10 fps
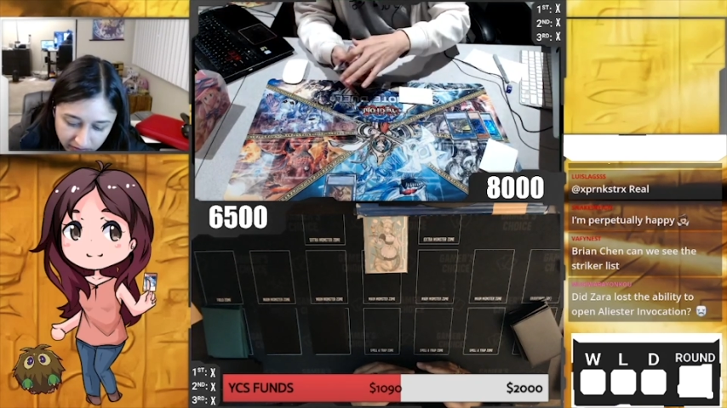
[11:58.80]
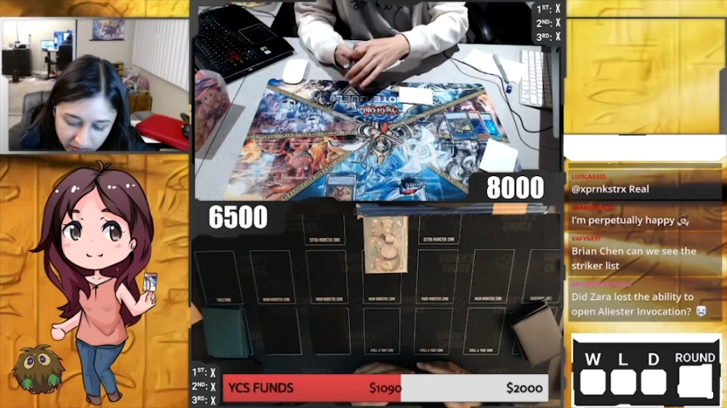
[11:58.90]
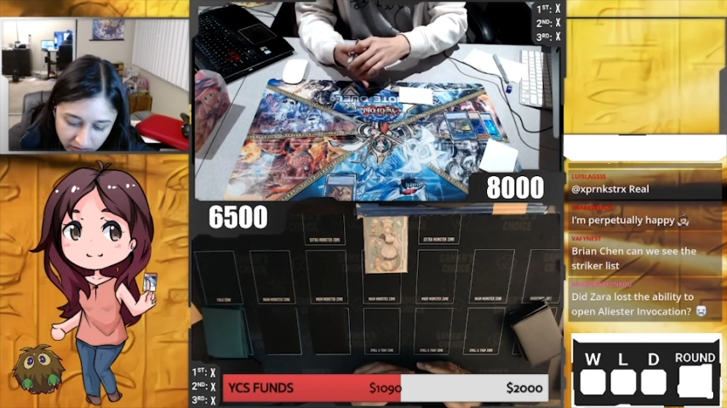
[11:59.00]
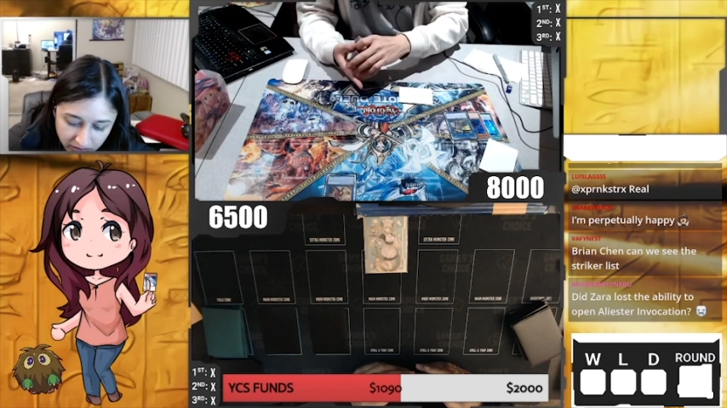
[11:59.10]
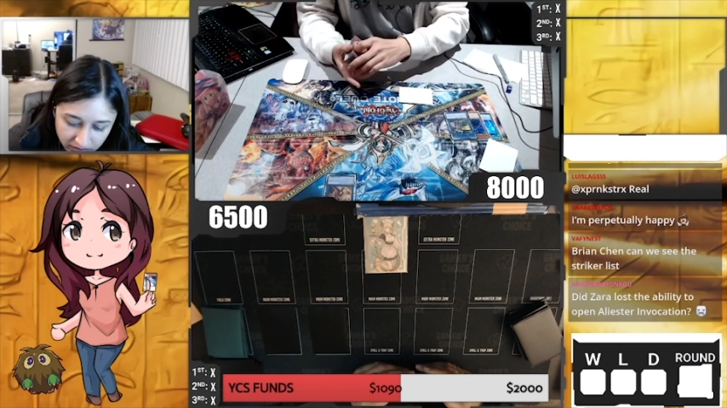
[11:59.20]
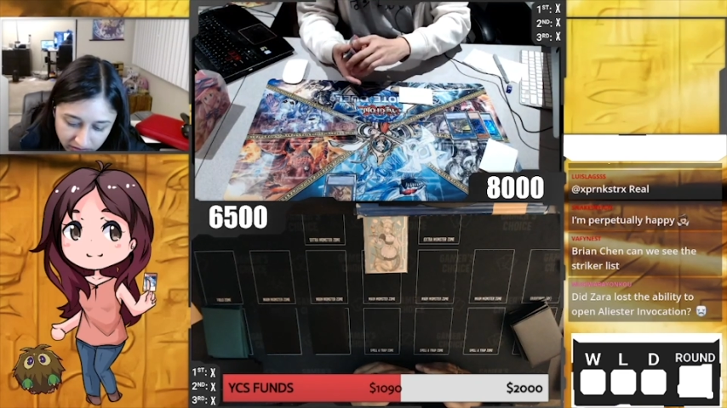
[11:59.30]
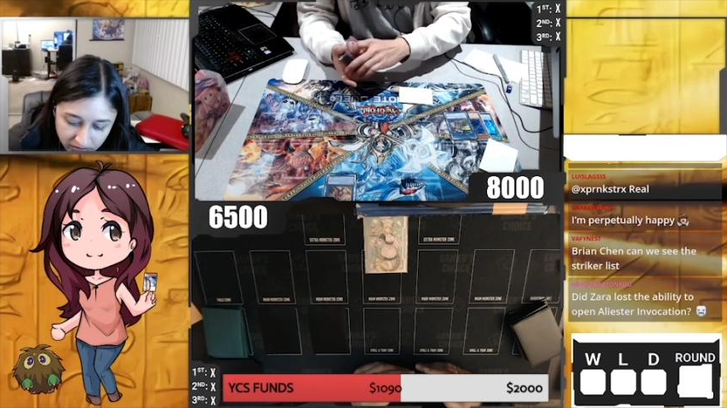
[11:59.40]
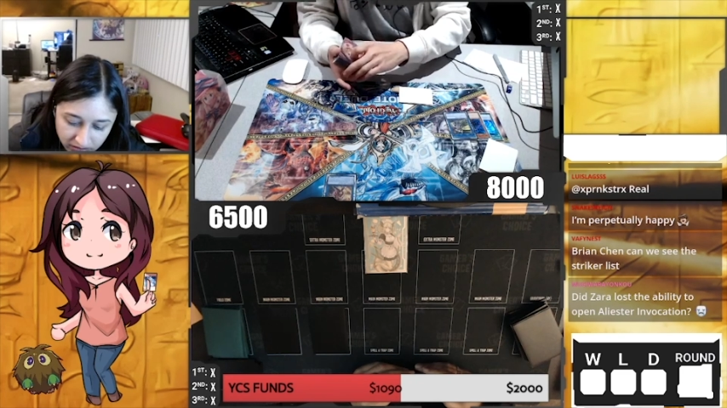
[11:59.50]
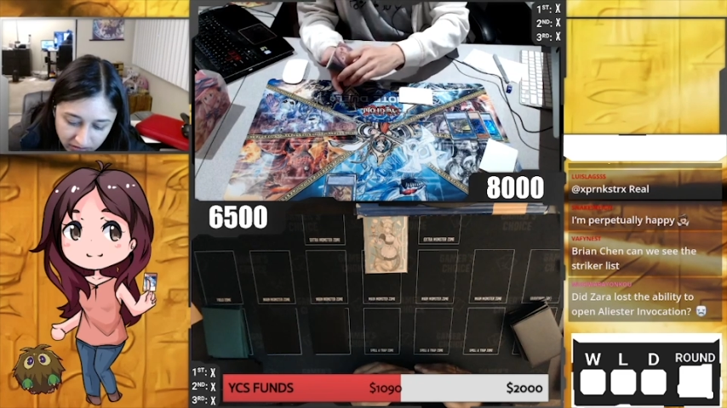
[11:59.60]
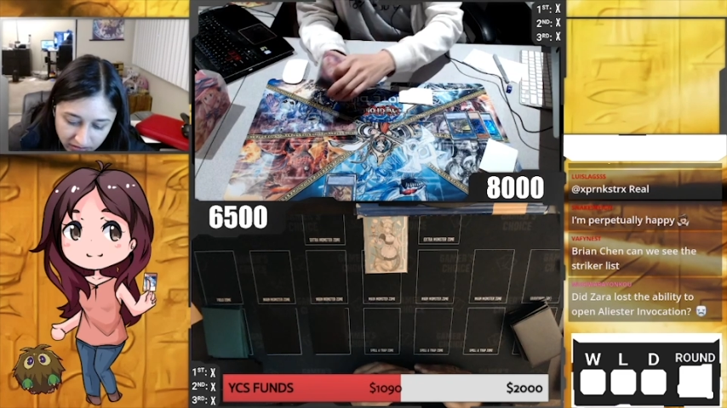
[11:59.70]

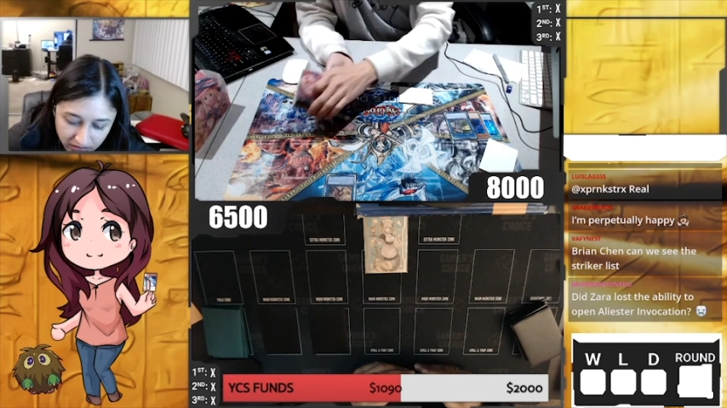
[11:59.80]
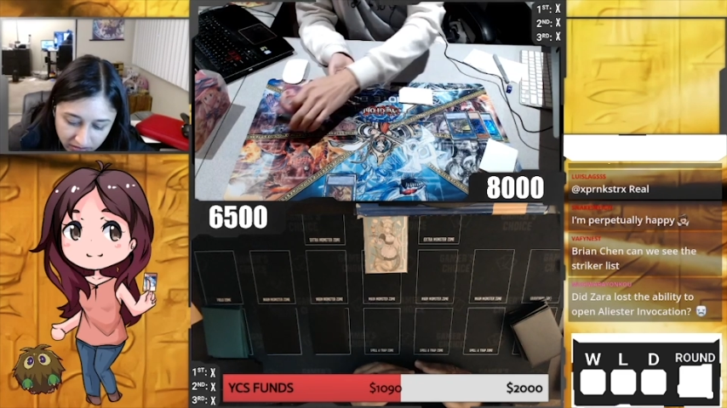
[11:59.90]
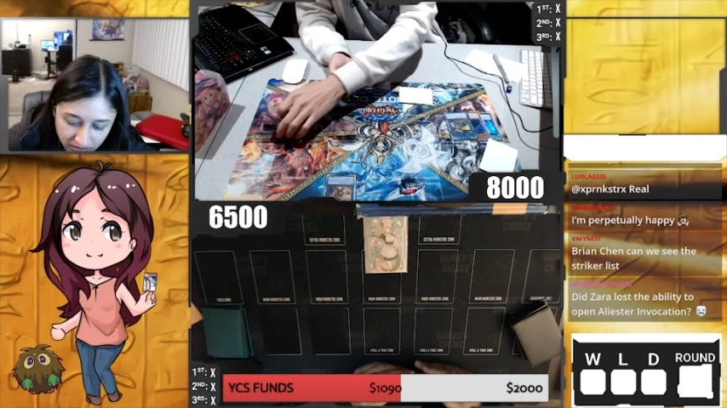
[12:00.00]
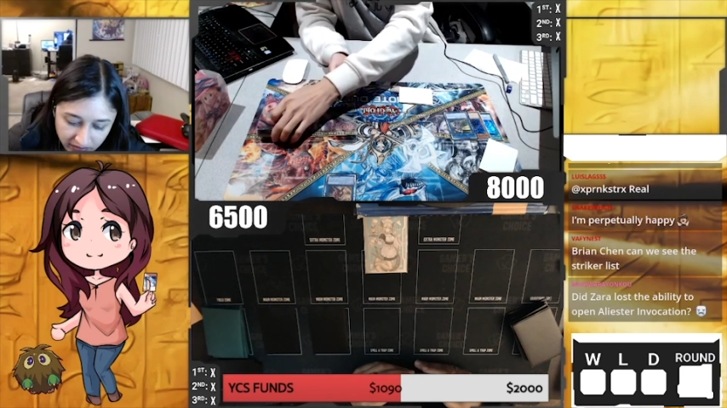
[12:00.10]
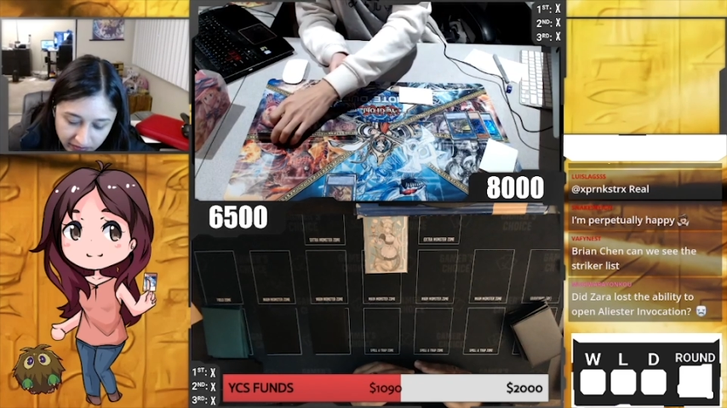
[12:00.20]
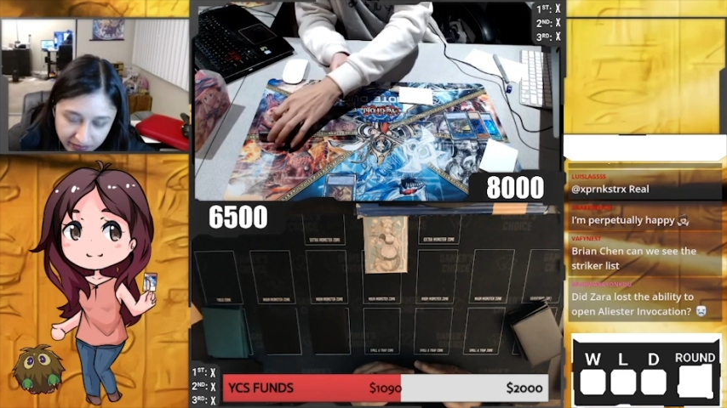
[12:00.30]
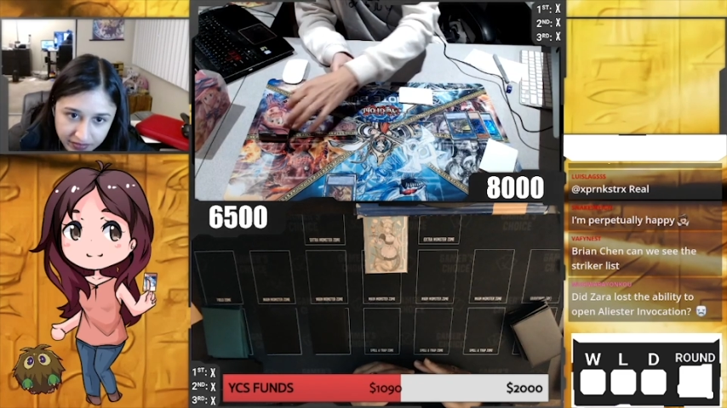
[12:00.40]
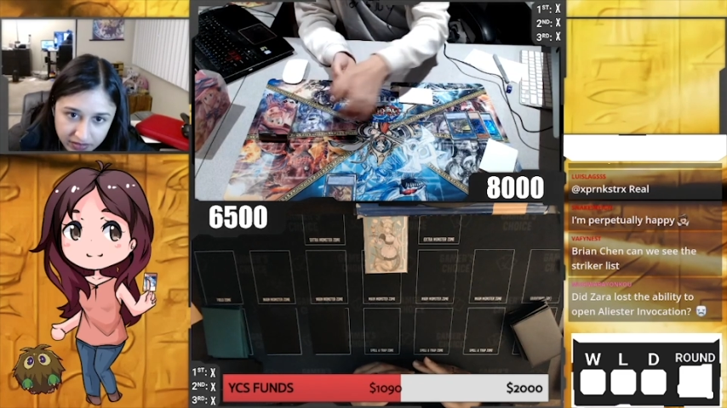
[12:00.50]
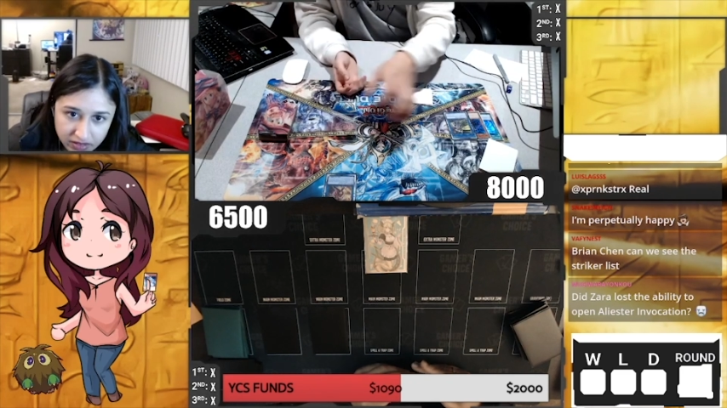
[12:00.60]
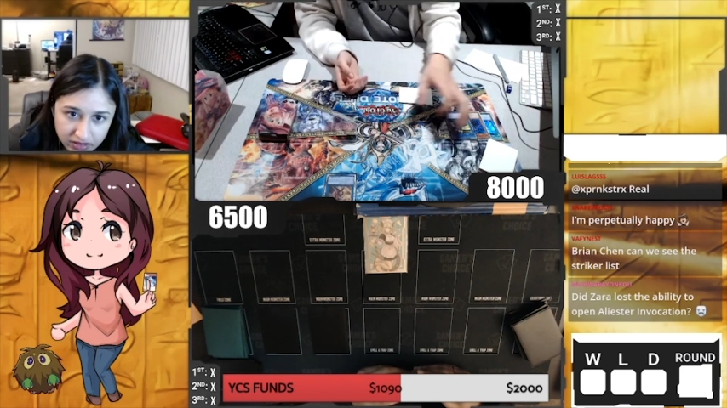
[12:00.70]

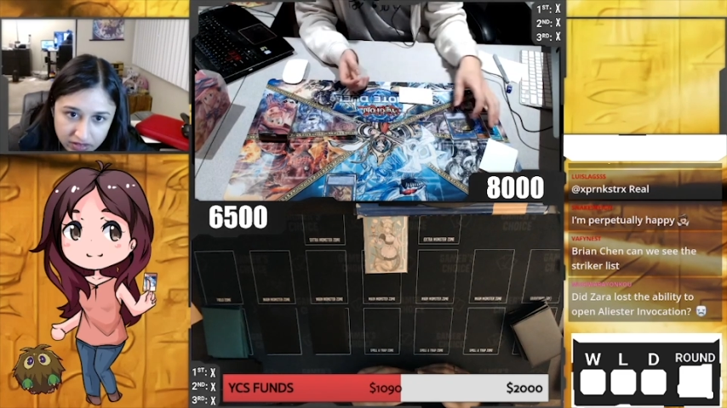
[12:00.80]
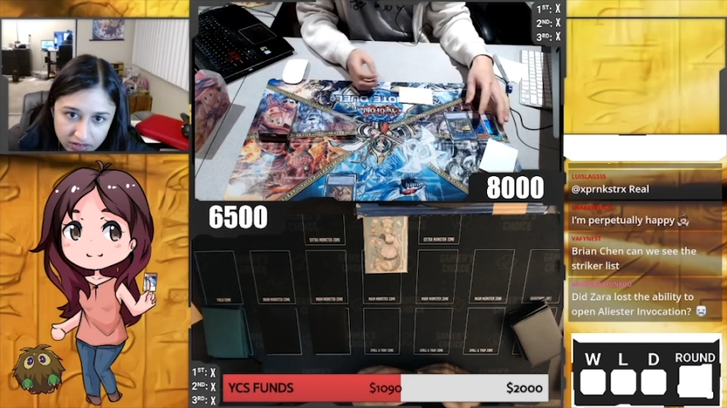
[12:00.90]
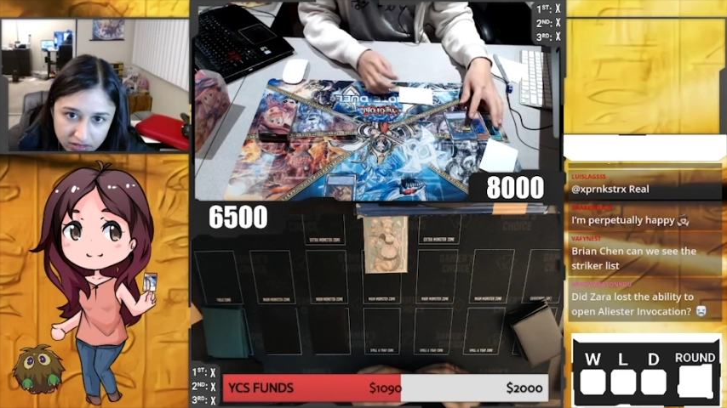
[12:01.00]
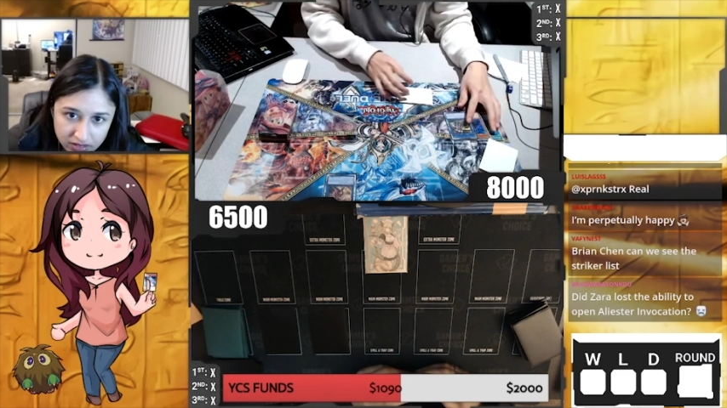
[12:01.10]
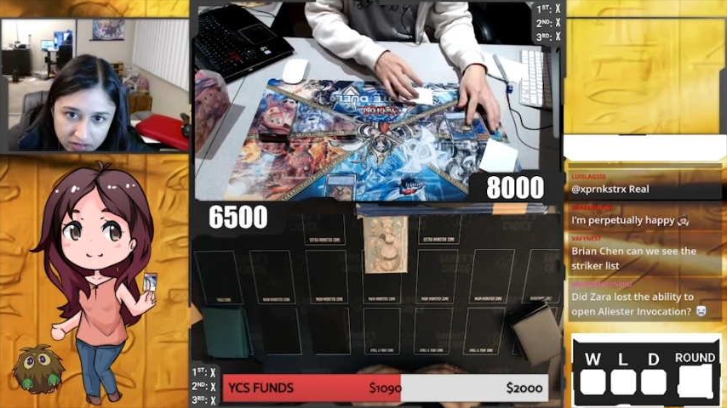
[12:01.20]
(no one is talking)